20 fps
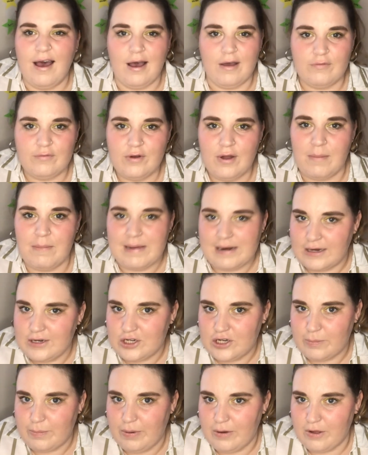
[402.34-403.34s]
I've not
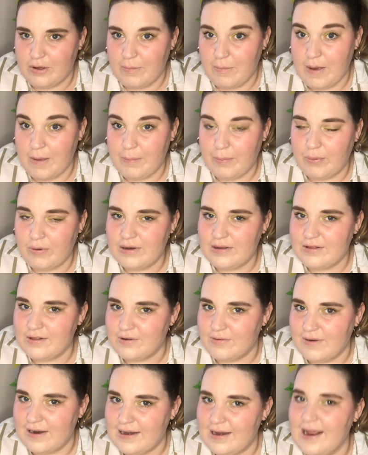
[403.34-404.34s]
managed to plug my
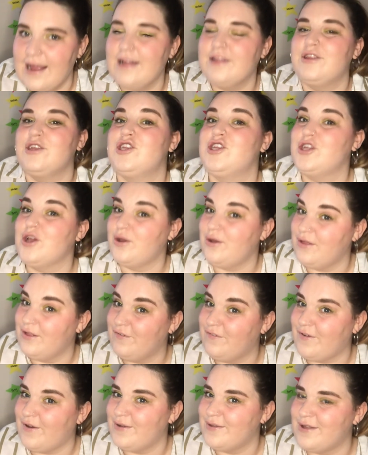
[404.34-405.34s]
printer in yet to show you the
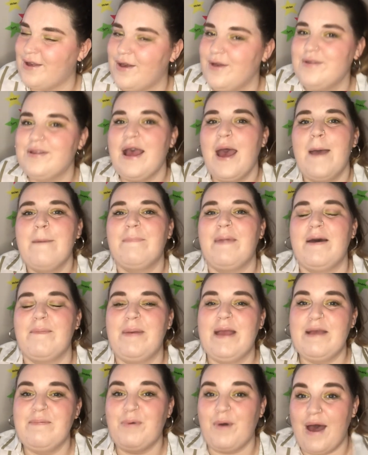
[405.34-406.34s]
photos, but
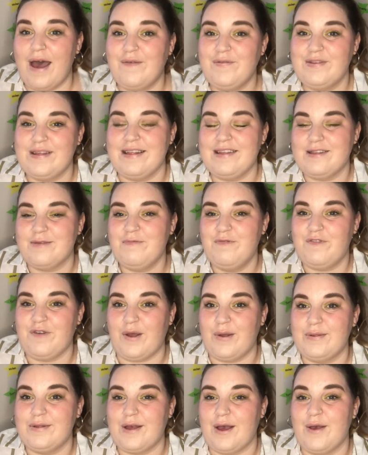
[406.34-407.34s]
people have sent some
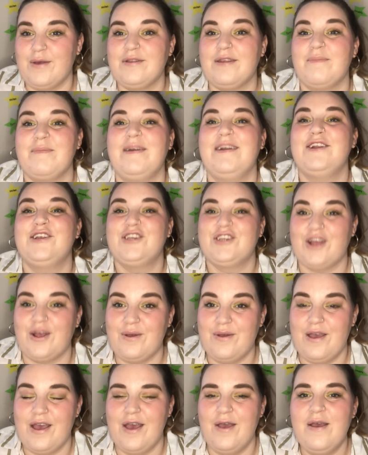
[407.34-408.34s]
photos I'm going to show
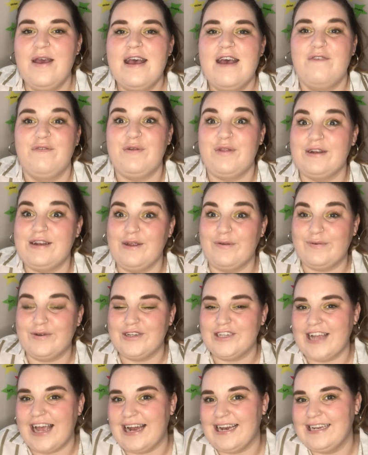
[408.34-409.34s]
you for the different
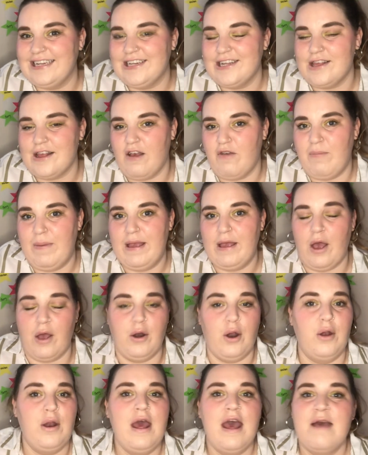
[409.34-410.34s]
challenges that have been going
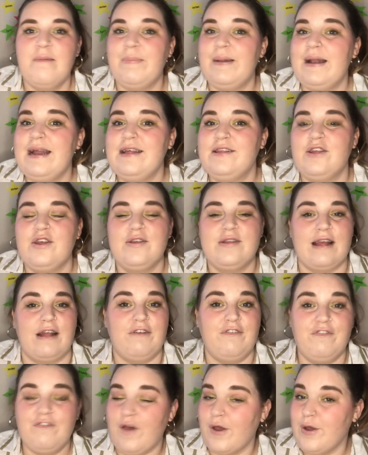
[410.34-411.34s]
on. Please do send
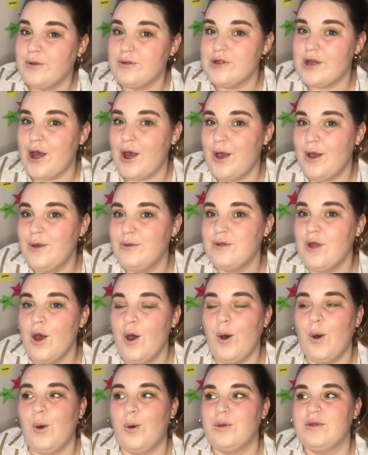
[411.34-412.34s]
photos
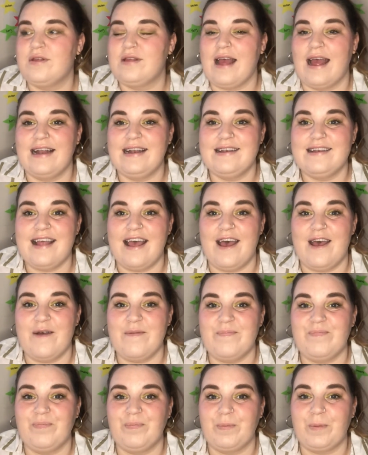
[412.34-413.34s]
or send
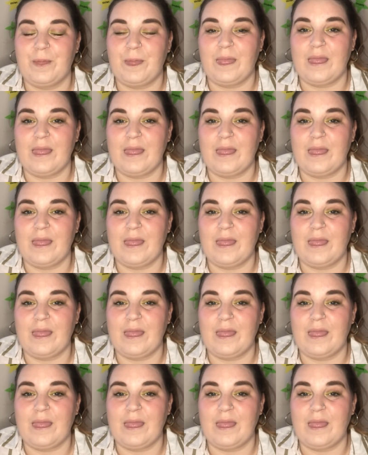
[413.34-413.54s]
um,